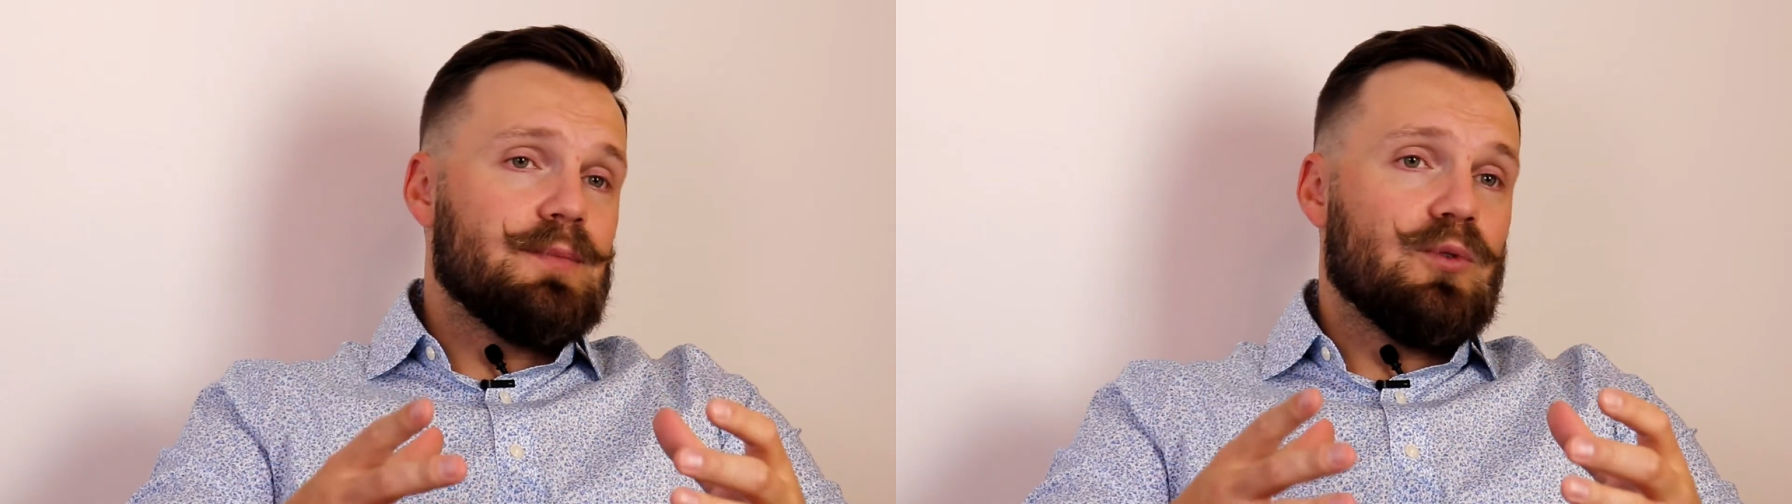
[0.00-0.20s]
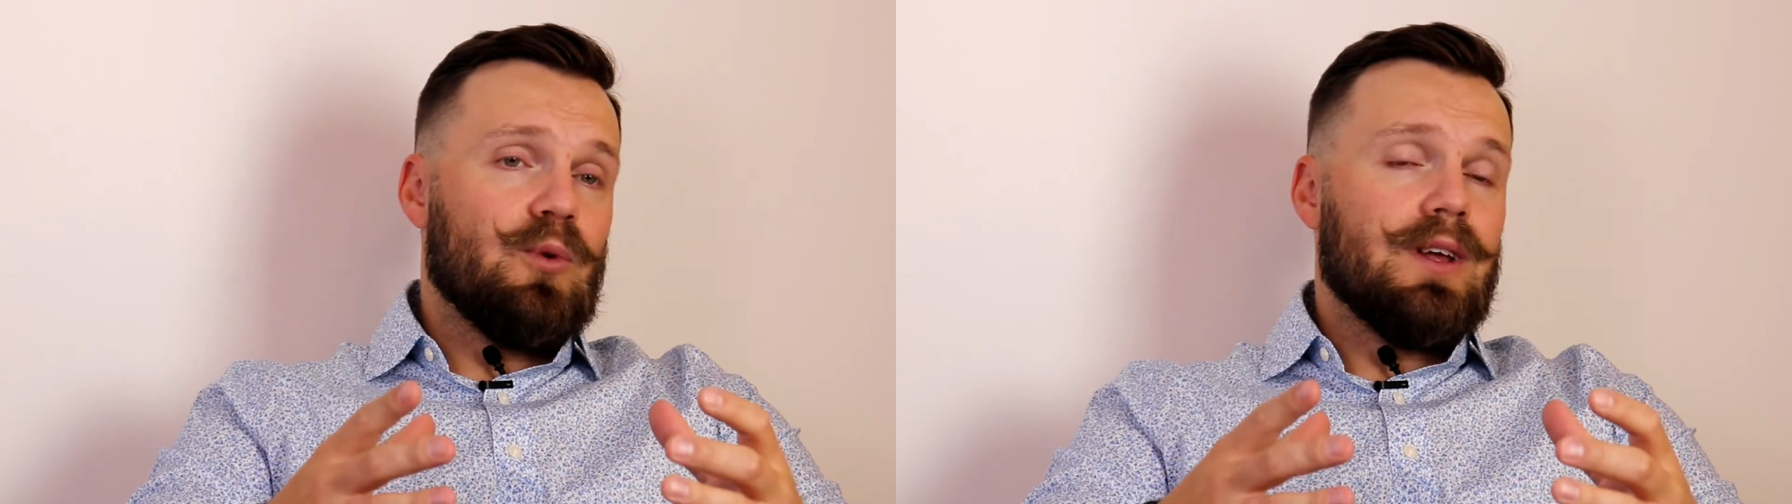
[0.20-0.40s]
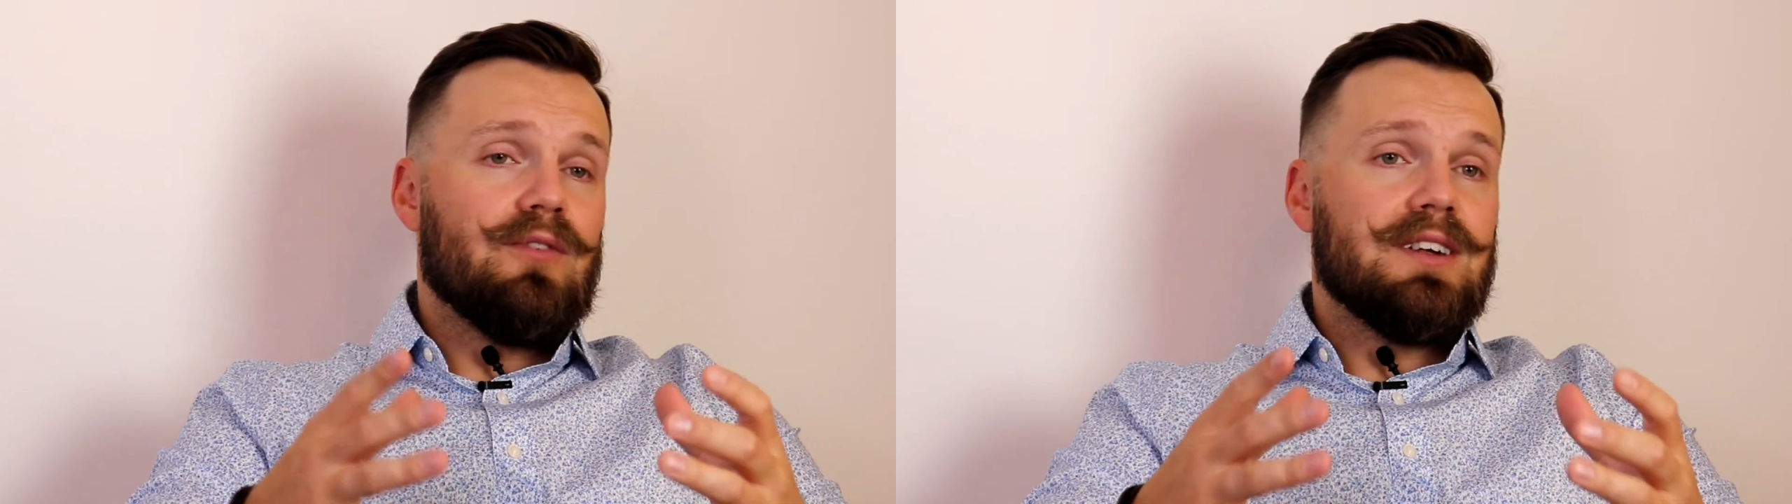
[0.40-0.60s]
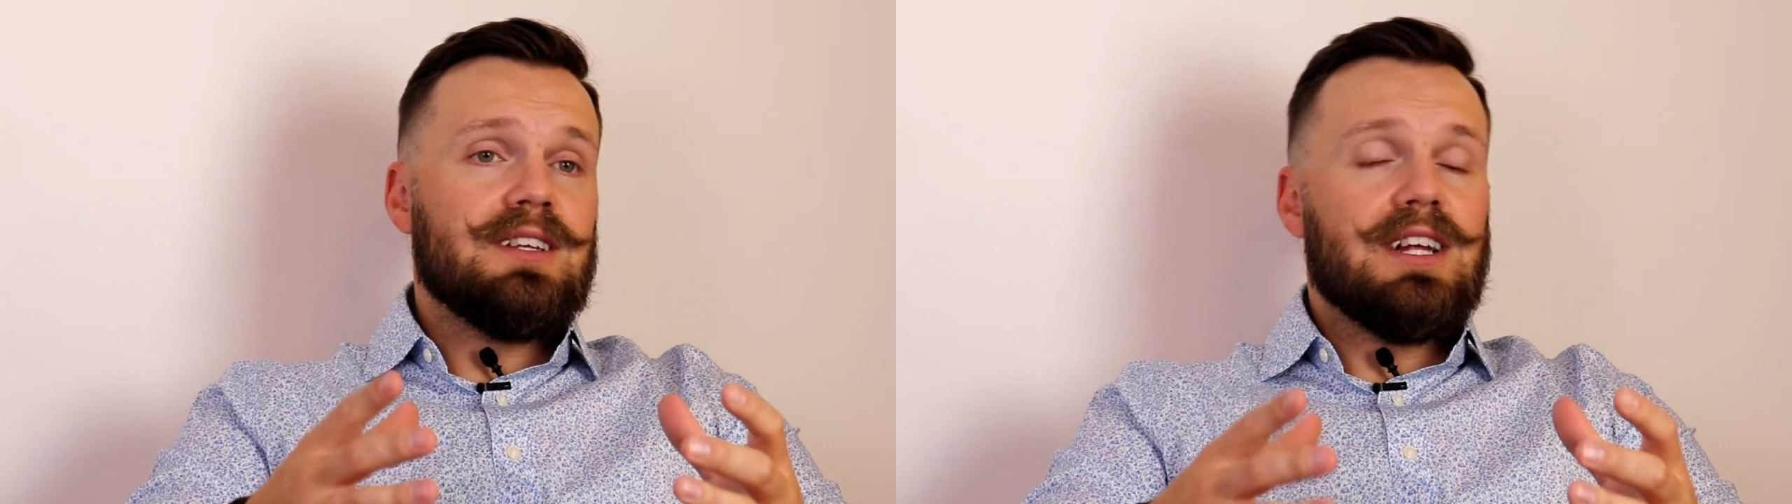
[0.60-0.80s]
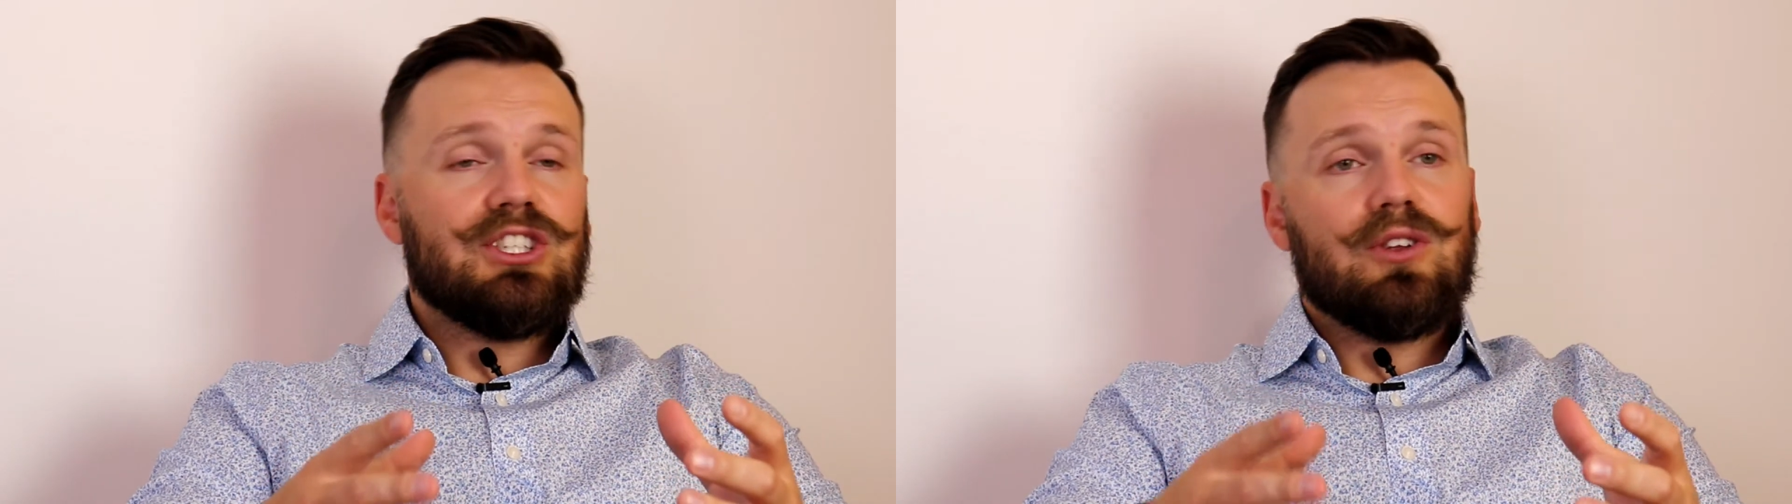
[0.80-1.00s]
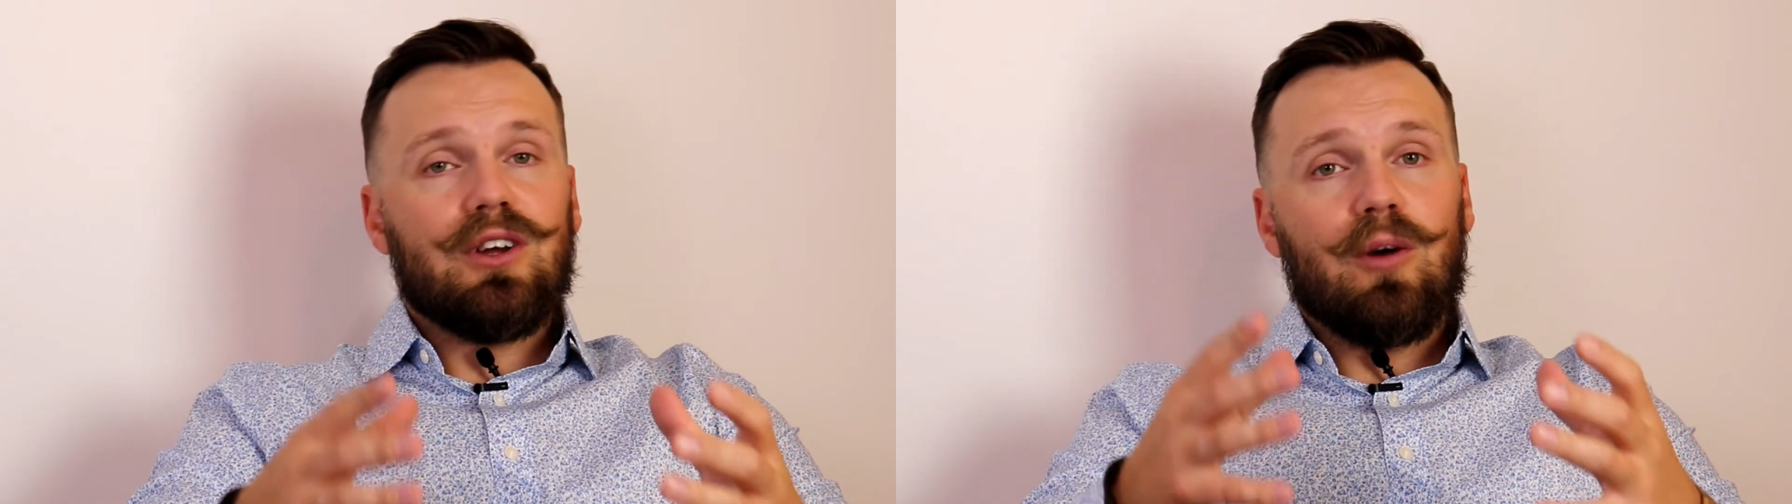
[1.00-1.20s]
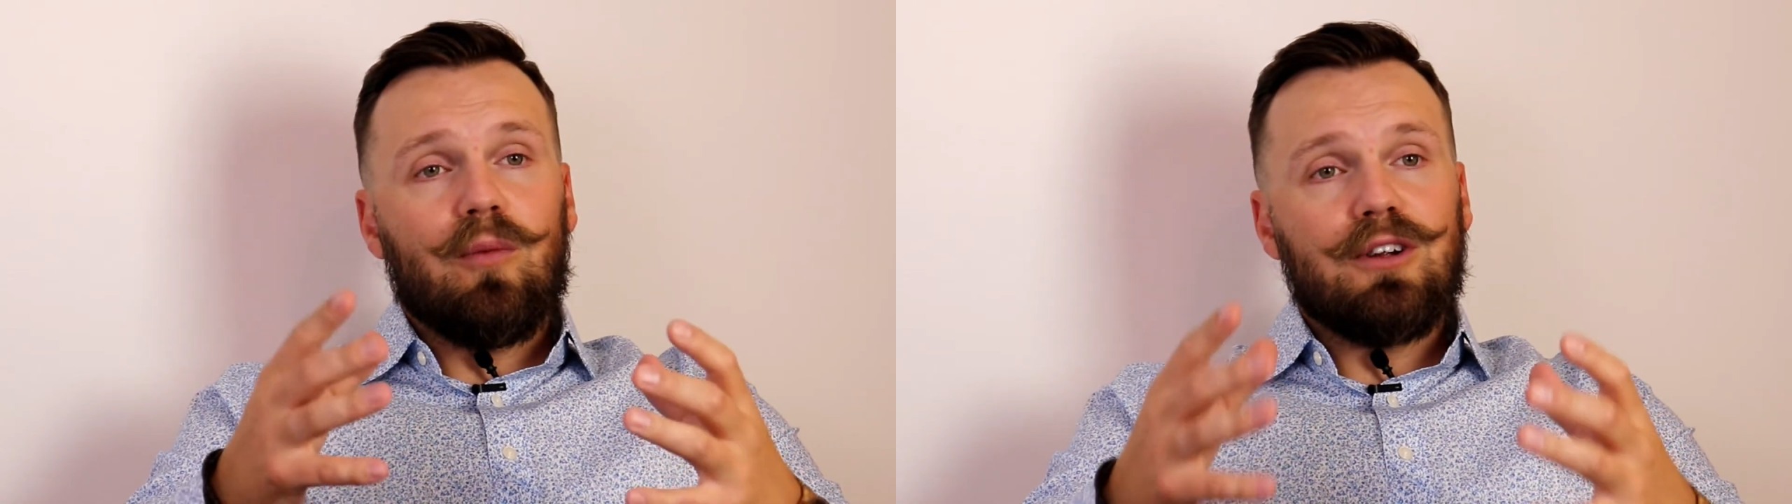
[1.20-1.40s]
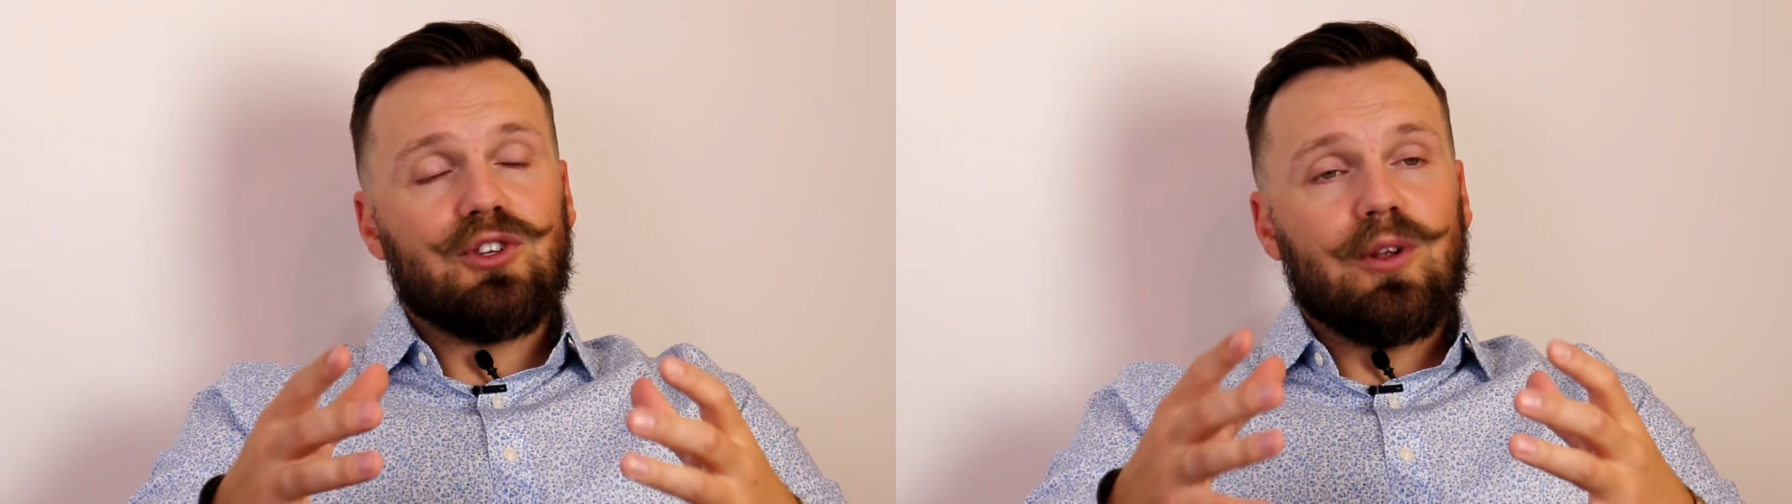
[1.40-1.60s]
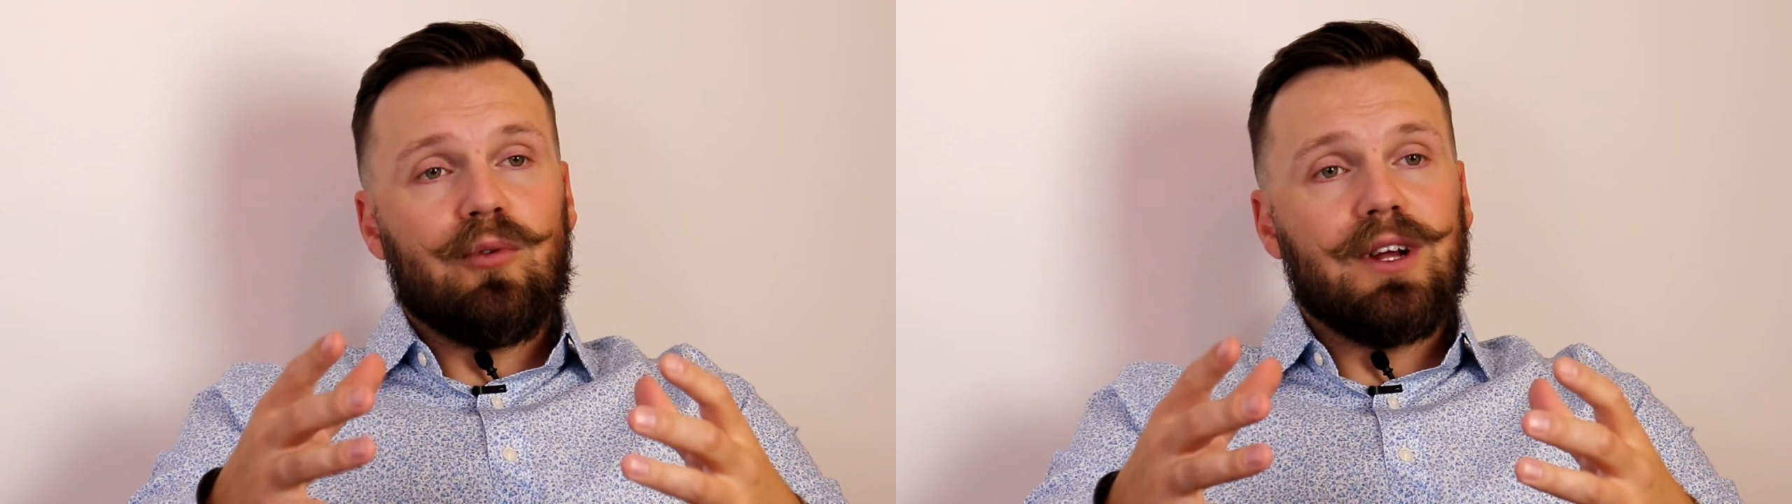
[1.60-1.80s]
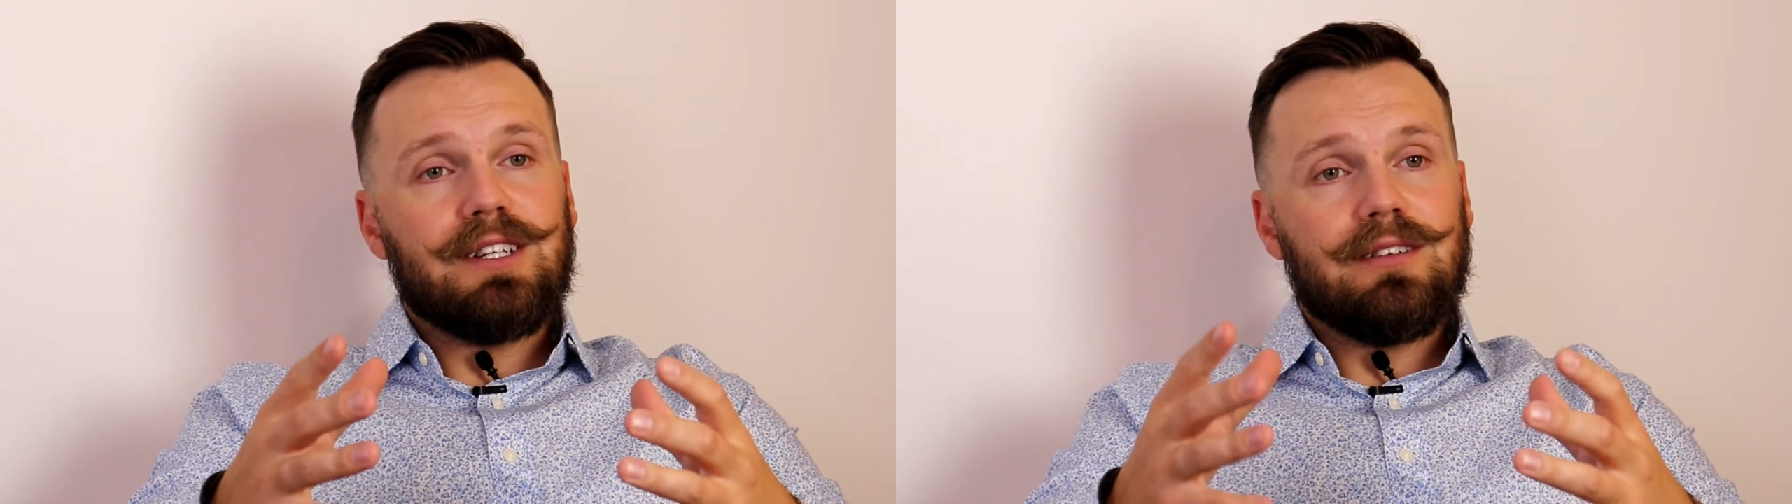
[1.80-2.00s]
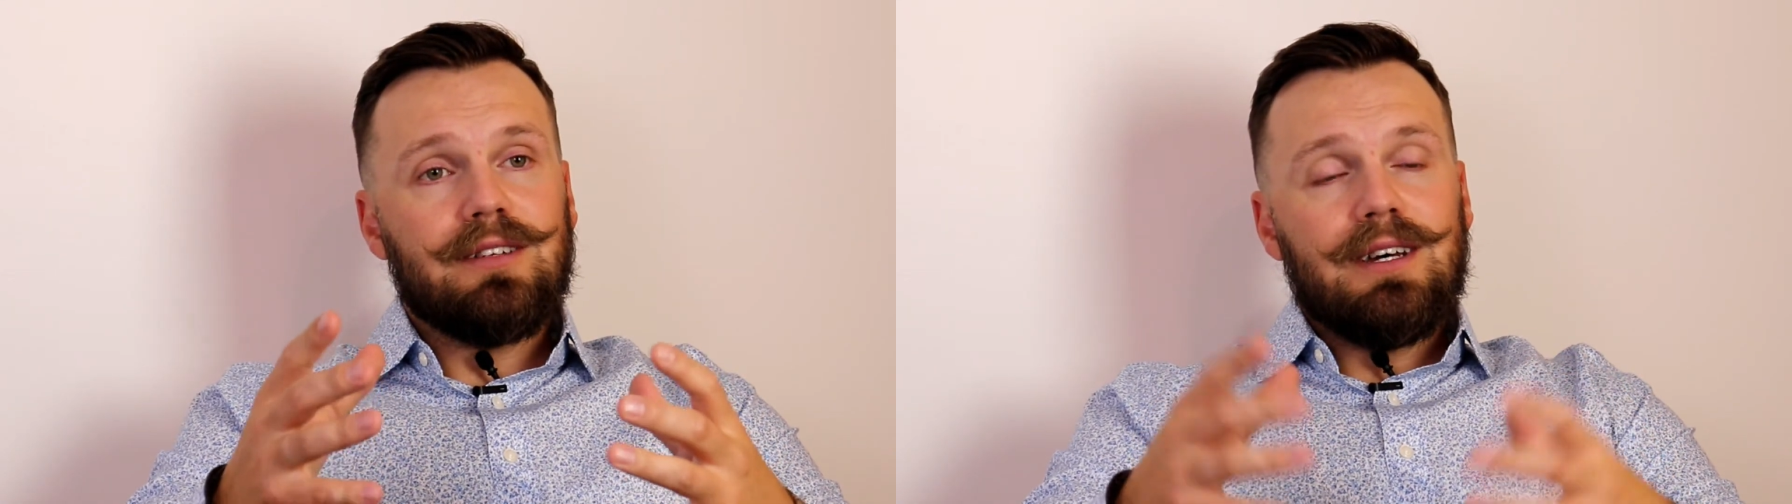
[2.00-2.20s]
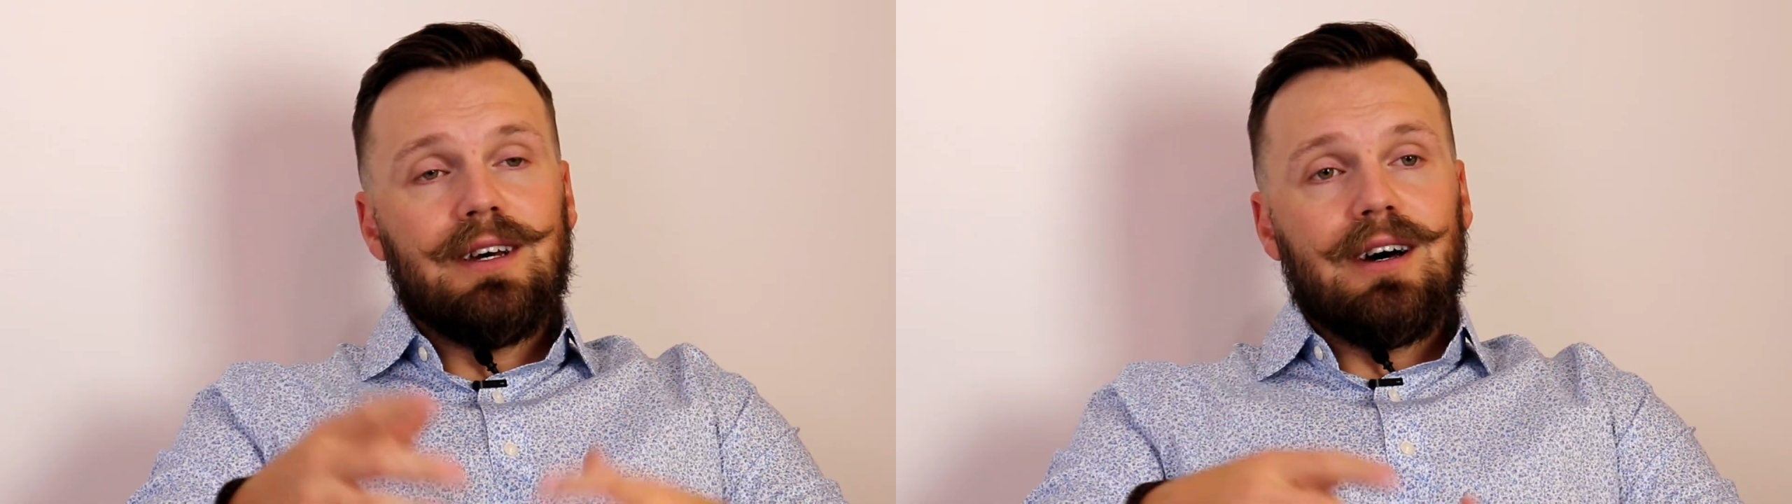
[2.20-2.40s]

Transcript: between residential and a commercial appraisal.